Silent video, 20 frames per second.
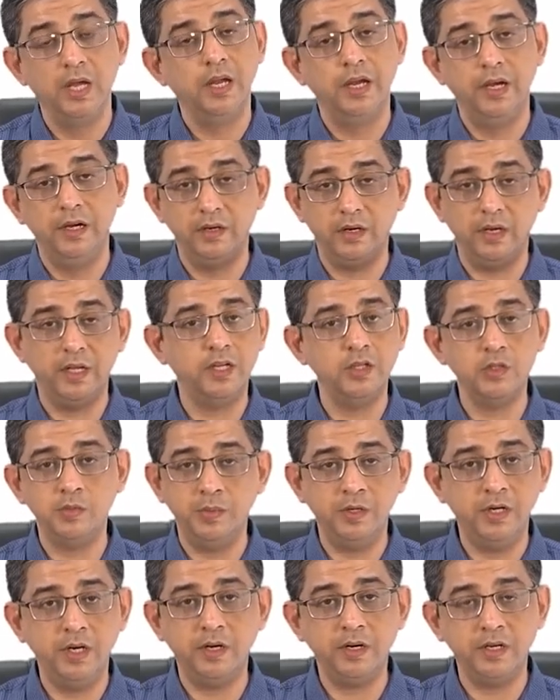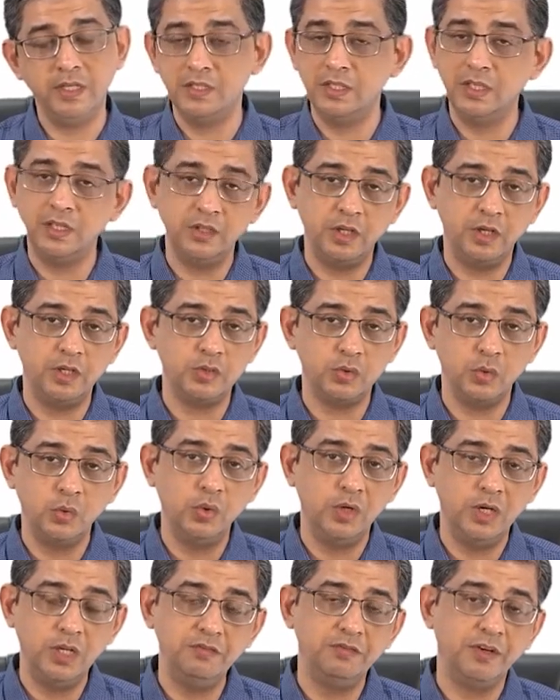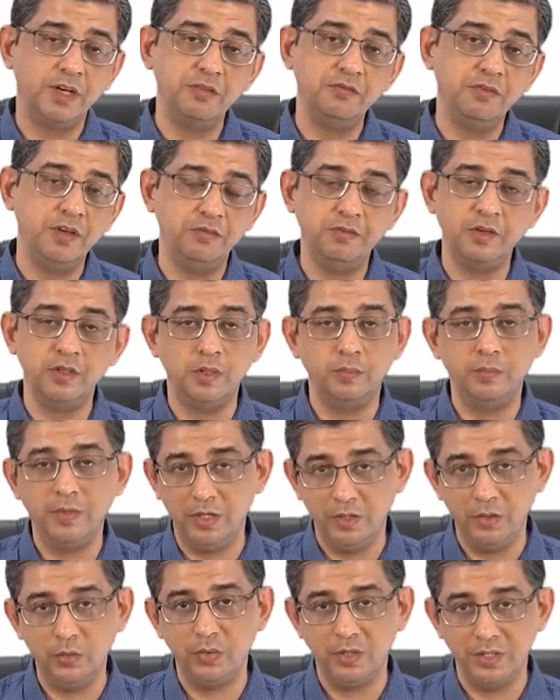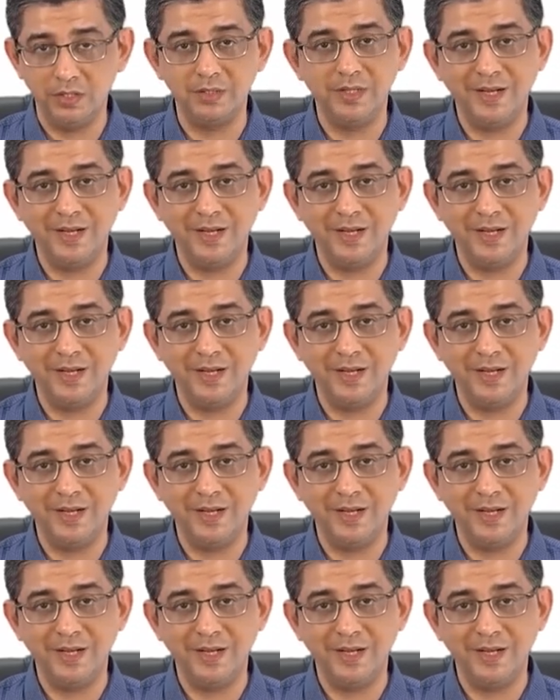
In tricuspid atresia, there is only one way for the blood to reach.